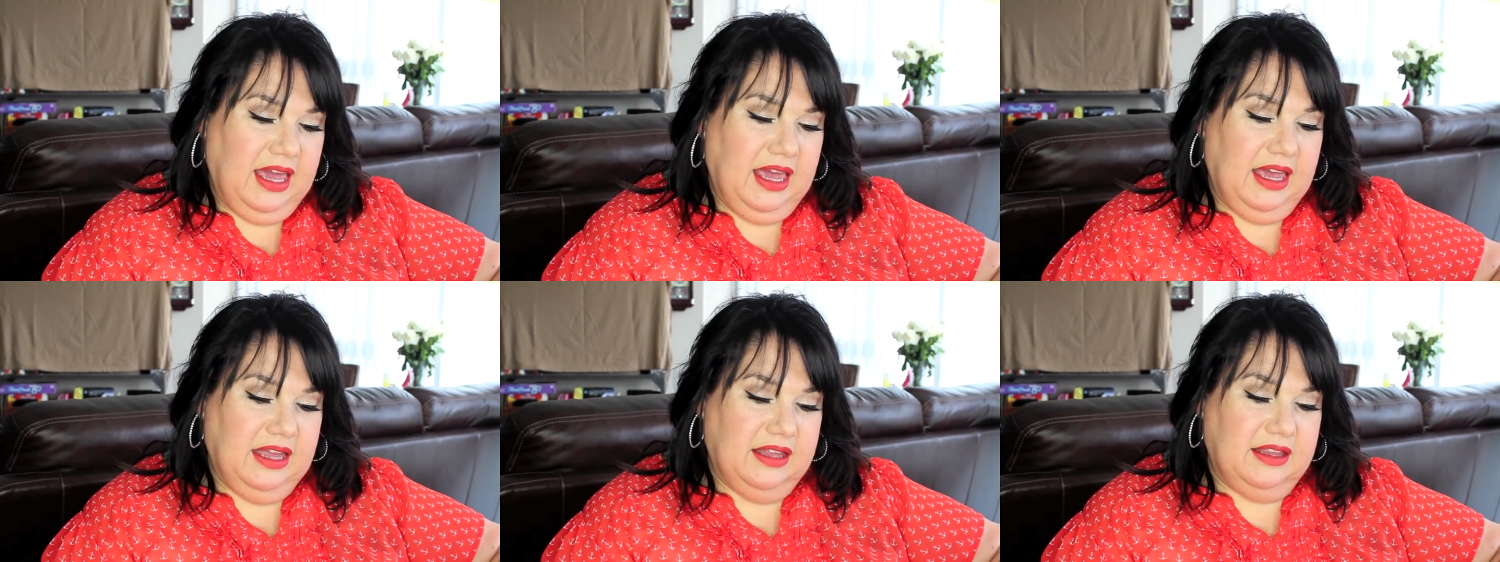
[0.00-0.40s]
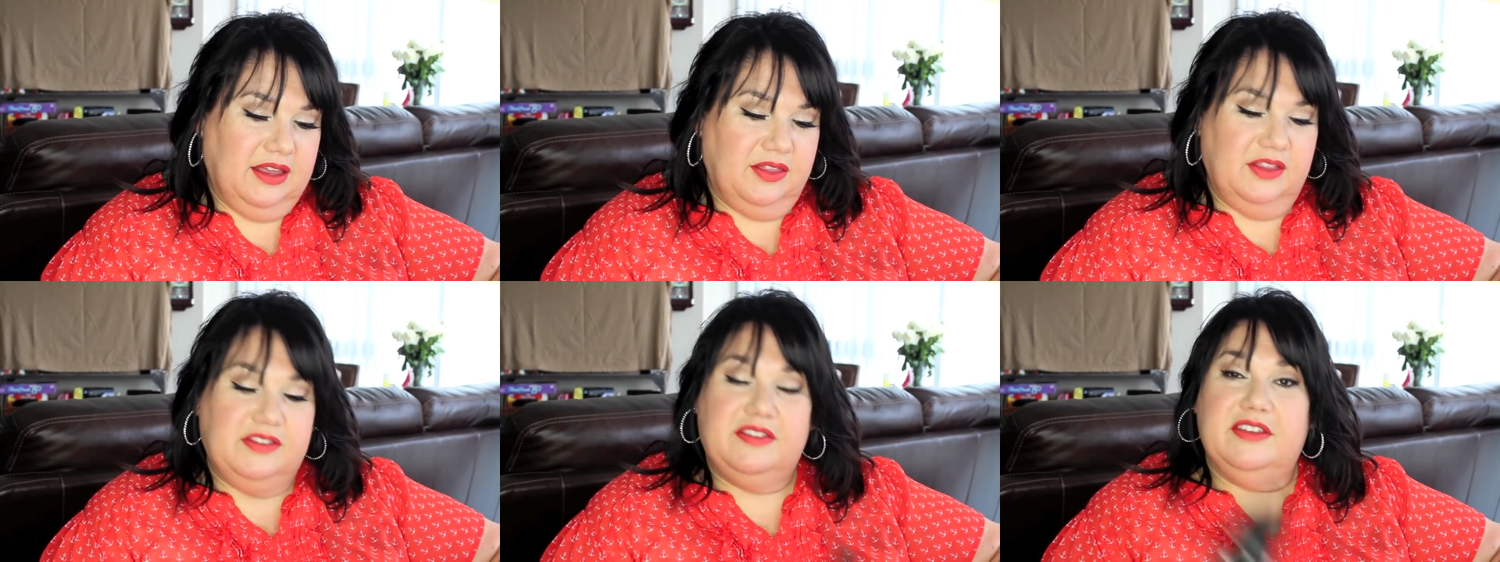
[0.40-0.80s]
and
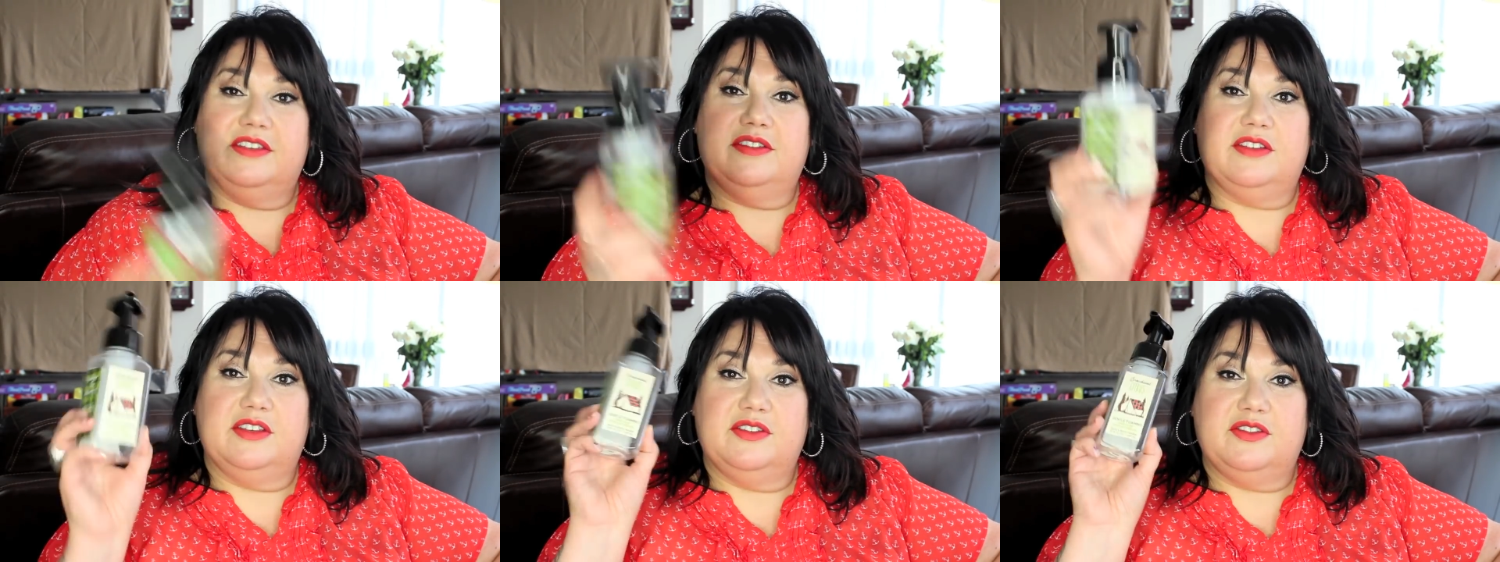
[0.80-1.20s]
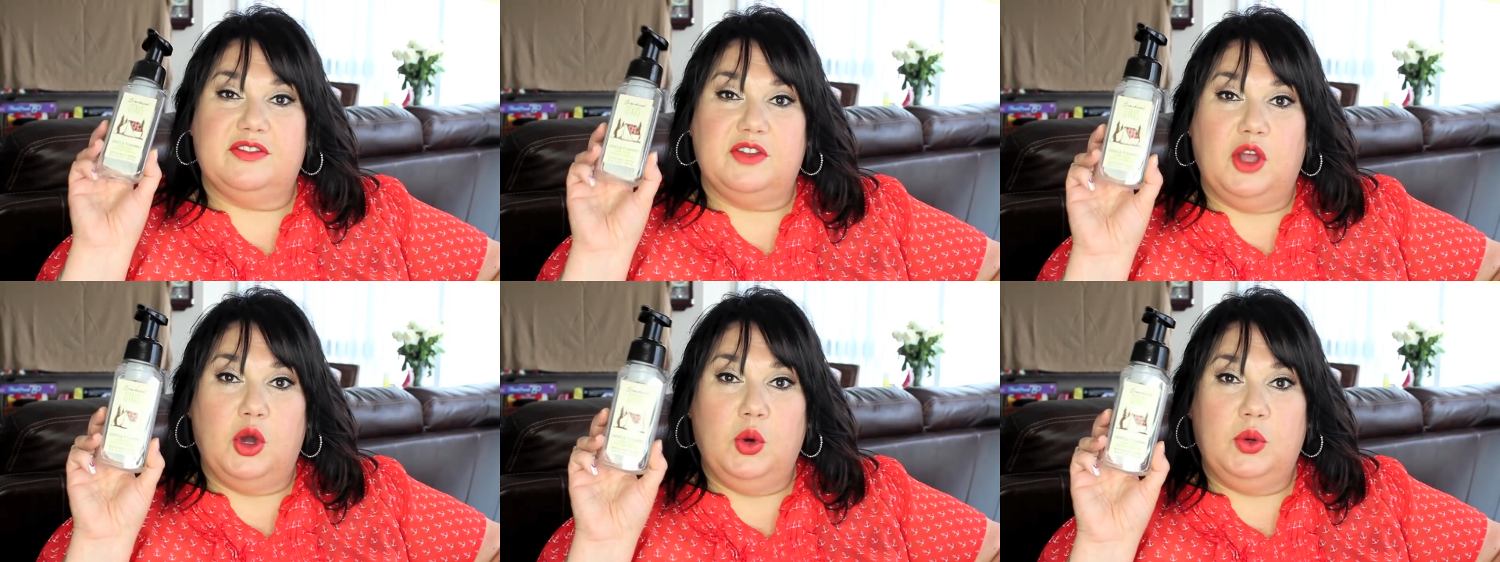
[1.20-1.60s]
this is
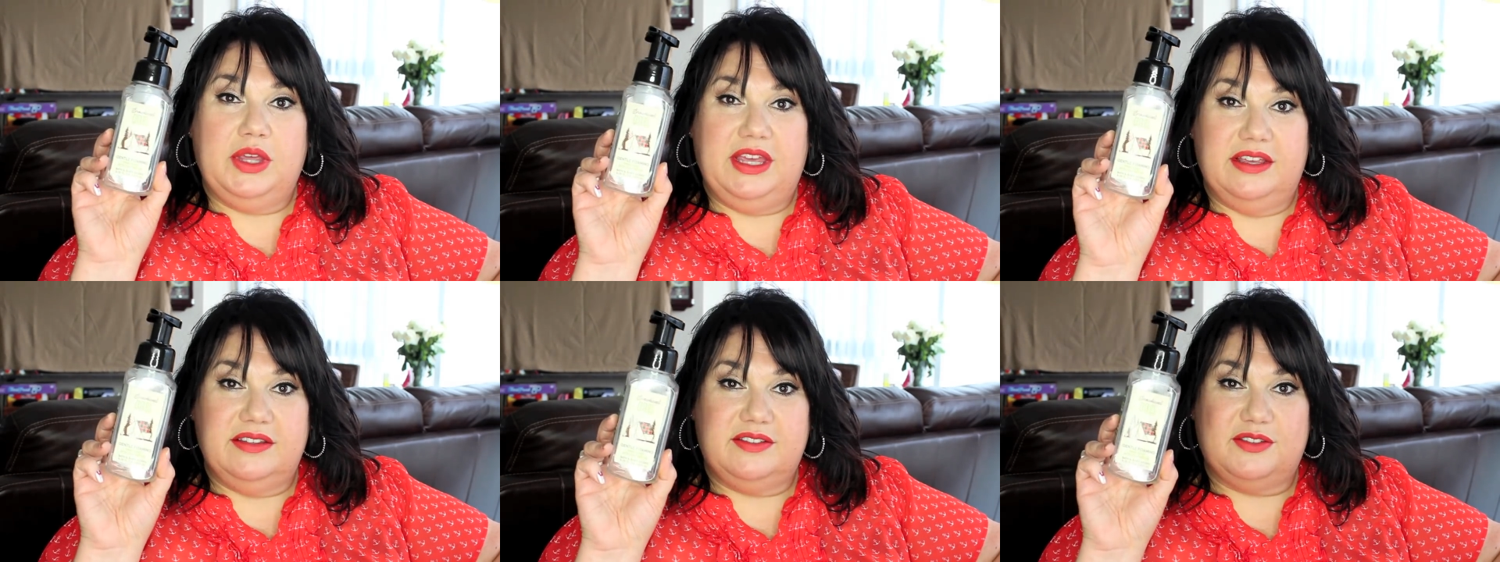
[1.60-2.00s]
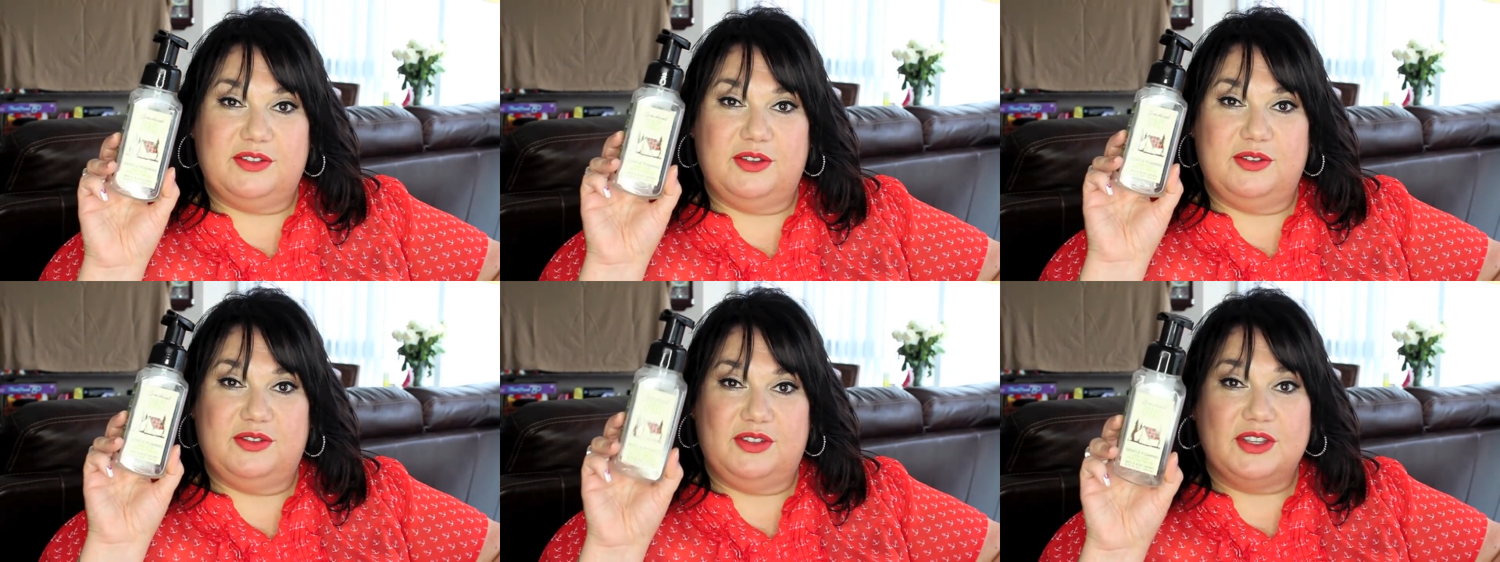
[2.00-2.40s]
Snow
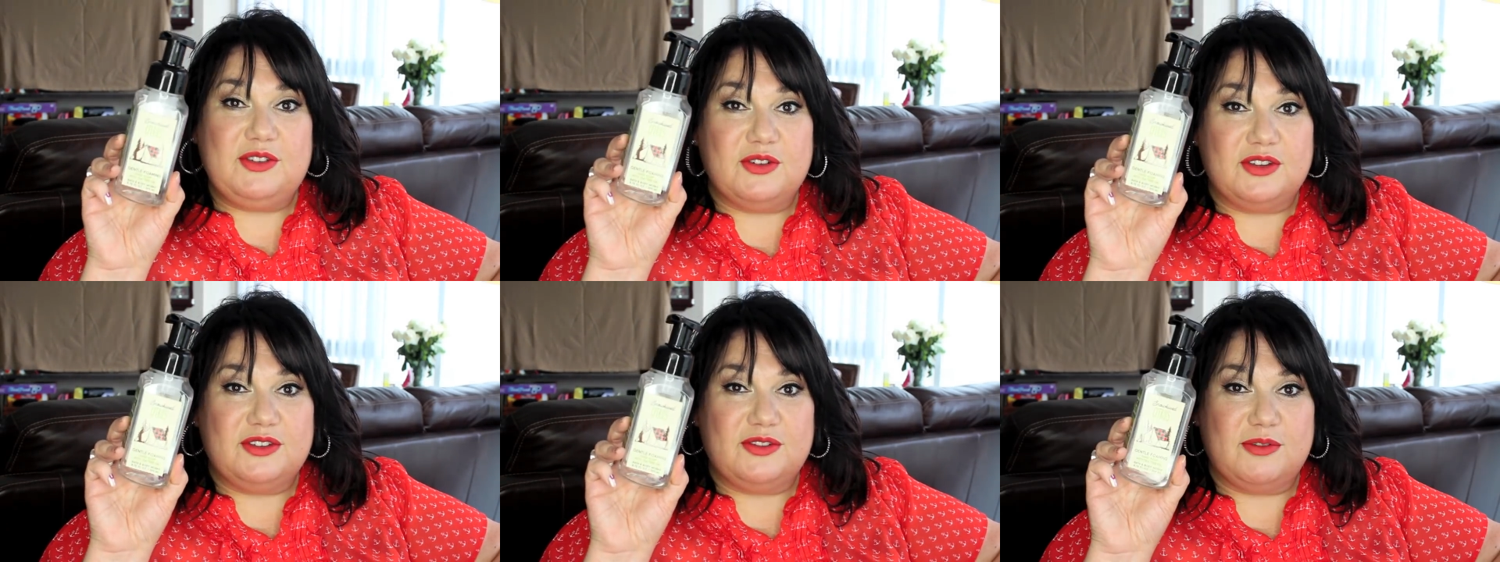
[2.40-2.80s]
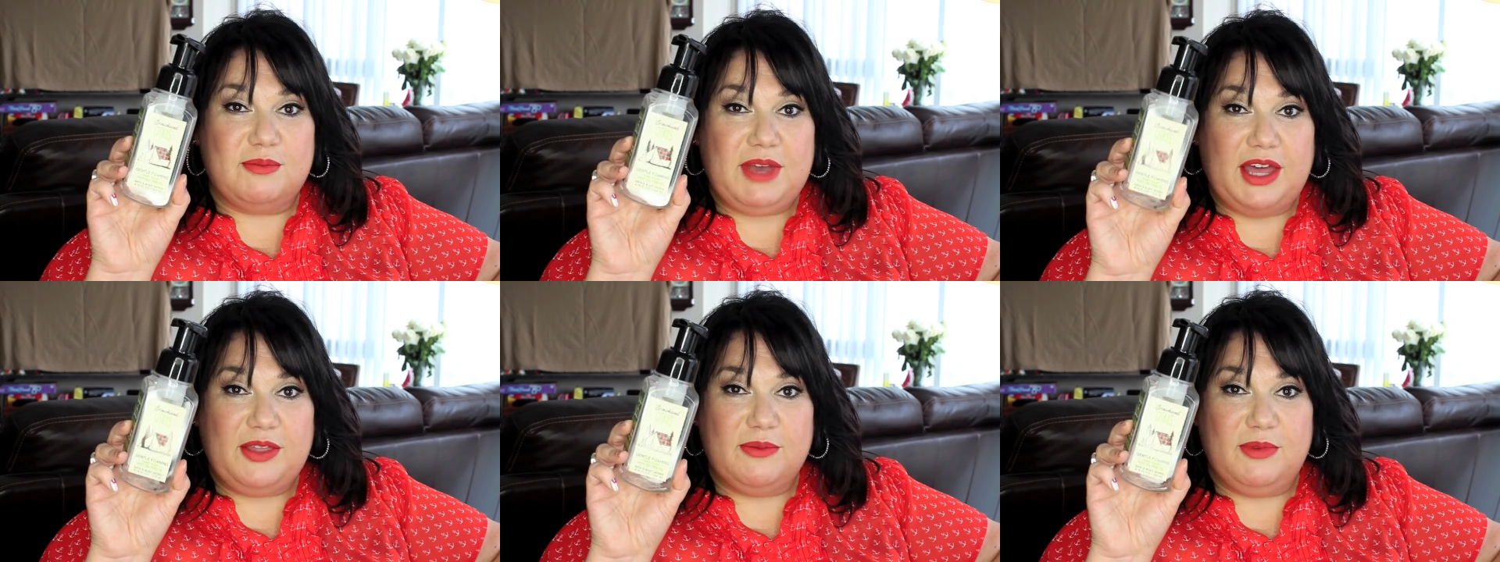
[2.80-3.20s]
Kissed Citrus from
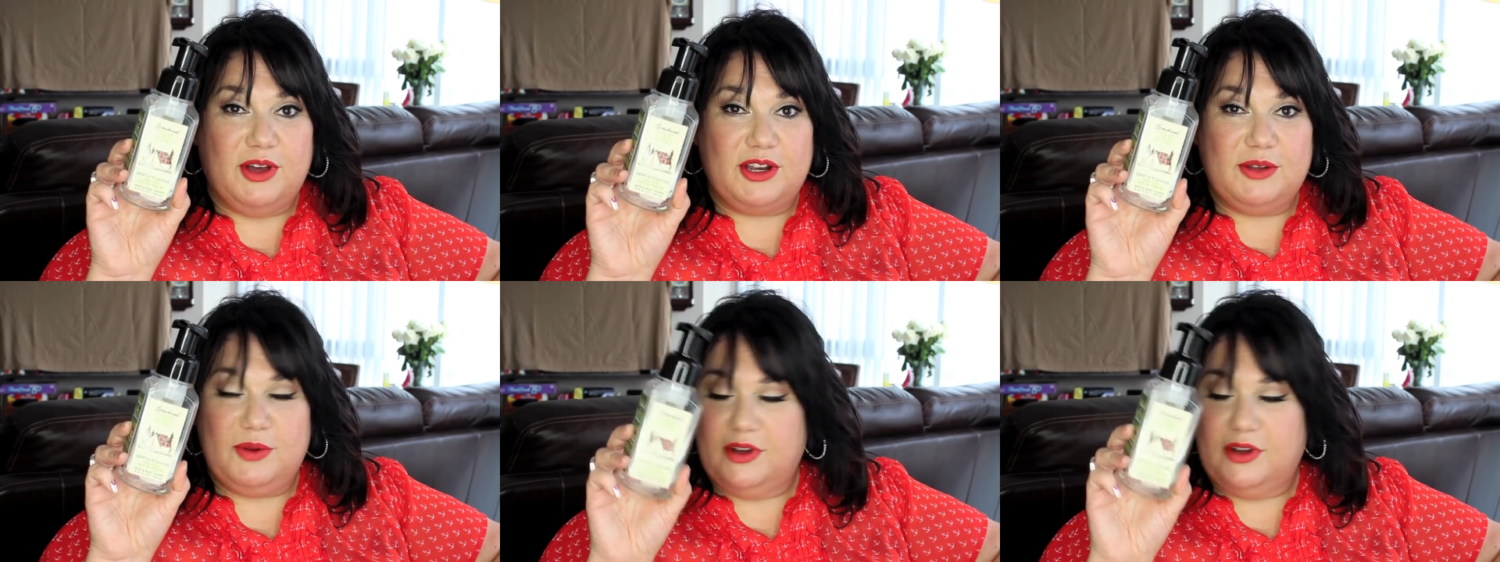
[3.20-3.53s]
Bath and Body